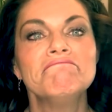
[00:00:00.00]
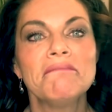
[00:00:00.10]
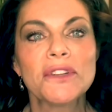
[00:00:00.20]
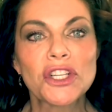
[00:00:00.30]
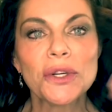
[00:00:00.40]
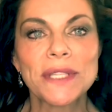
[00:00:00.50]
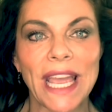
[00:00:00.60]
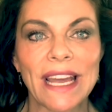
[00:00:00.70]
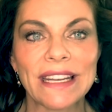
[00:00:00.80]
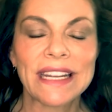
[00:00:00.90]
choose
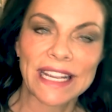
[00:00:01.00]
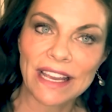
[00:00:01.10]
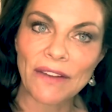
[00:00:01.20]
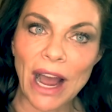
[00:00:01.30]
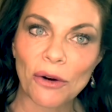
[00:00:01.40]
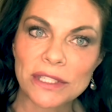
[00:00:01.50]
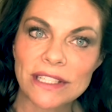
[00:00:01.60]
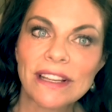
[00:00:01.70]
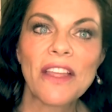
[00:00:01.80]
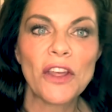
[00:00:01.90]
candy to give out
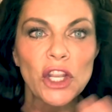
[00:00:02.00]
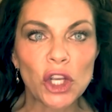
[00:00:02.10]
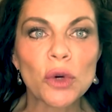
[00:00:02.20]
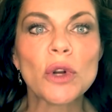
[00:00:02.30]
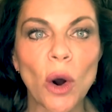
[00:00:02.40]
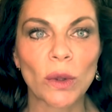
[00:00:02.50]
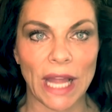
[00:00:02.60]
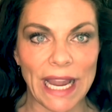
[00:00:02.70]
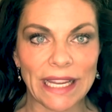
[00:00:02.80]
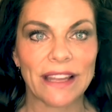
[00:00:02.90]
that you don't
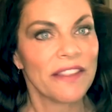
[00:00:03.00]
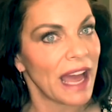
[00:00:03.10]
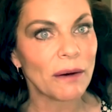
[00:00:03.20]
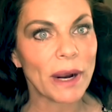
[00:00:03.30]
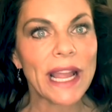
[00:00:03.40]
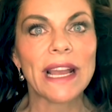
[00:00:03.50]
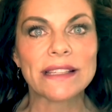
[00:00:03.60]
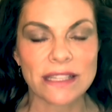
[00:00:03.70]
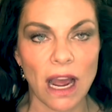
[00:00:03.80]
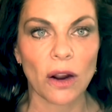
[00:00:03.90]
like. That way it's
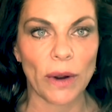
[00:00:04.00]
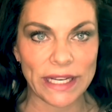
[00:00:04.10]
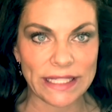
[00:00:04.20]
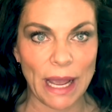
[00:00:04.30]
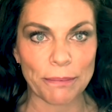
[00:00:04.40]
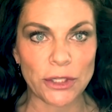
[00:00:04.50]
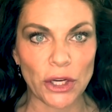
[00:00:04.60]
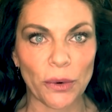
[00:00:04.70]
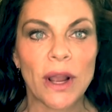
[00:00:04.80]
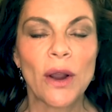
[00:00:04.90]
not going to tempt you,
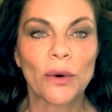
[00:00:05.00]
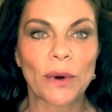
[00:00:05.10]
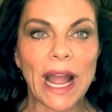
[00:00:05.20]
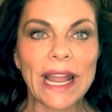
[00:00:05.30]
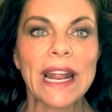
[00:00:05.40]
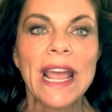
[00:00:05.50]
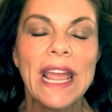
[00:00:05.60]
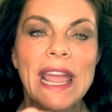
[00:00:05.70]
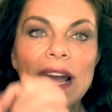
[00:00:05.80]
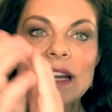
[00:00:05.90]
right?
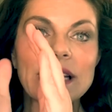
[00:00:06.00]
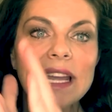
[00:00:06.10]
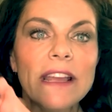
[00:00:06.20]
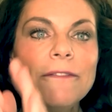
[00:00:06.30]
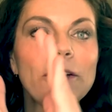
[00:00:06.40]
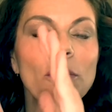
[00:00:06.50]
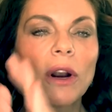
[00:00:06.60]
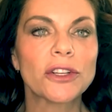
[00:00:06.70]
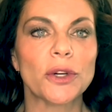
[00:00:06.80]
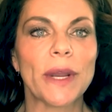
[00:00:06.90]
And if you are
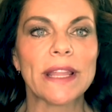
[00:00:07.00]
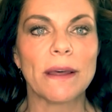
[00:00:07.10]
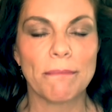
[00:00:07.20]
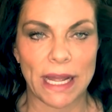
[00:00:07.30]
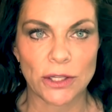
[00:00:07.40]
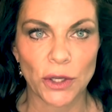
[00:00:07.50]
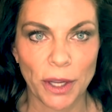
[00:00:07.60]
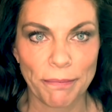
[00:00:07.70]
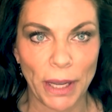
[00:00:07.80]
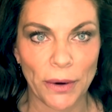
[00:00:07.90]
doing the mental
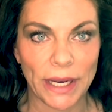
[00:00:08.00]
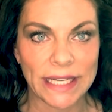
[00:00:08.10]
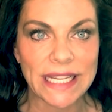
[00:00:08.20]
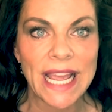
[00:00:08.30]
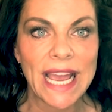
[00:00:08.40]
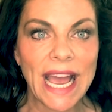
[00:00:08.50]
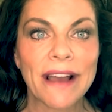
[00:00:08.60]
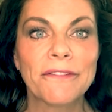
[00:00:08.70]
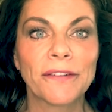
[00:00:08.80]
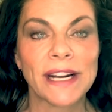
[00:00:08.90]
component
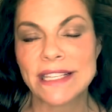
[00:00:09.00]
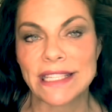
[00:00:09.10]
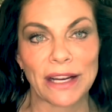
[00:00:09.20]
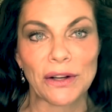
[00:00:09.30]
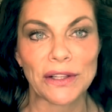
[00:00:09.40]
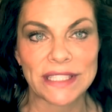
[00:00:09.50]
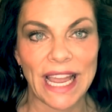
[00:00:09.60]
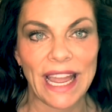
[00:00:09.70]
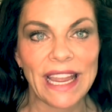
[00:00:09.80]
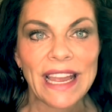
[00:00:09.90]
every single
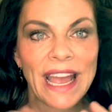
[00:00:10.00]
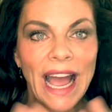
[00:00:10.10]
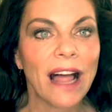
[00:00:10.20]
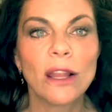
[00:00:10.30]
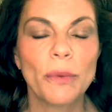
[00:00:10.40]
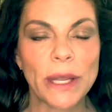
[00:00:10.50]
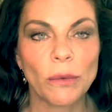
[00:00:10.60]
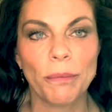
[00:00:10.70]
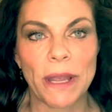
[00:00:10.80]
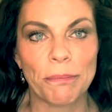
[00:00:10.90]
day, Halloween will
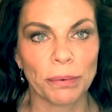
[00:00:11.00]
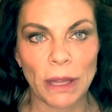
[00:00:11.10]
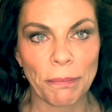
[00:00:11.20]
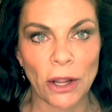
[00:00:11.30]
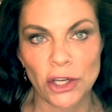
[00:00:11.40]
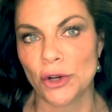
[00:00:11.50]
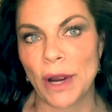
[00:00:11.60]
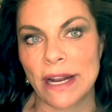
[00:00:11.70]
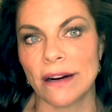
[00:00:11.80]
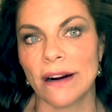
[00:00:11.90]
be a blip on your
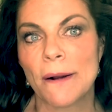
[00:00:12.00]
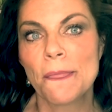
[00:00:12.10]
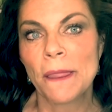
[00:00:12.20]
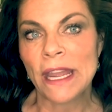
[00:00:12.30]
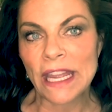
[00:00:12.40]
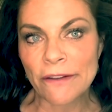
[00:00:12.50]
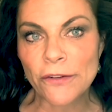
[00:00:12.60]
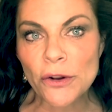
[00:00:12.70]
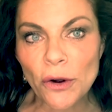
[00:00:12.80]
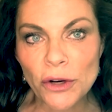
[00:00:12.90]
radar. If you
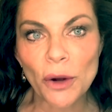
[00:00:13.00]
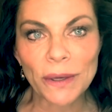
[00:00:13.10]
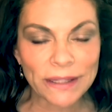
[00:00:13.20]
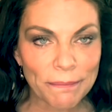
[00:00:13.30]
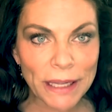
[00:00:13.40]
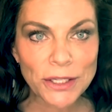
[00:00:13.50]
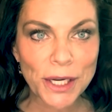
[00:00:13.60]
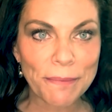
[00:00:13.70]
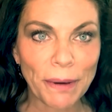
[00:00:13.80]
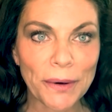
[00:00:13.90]
don't know what the mental
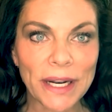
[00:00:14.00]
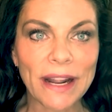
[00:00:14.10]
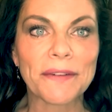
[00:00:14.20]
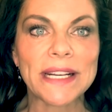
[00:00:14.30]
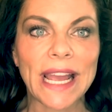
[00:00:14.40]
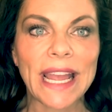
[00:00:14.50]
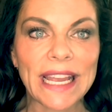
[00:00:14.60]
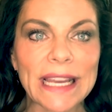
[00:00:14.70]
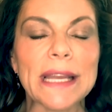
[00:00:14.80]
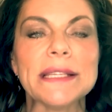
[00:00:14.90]
component every day
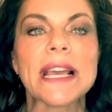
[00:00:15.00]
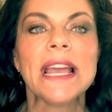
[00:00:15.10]
is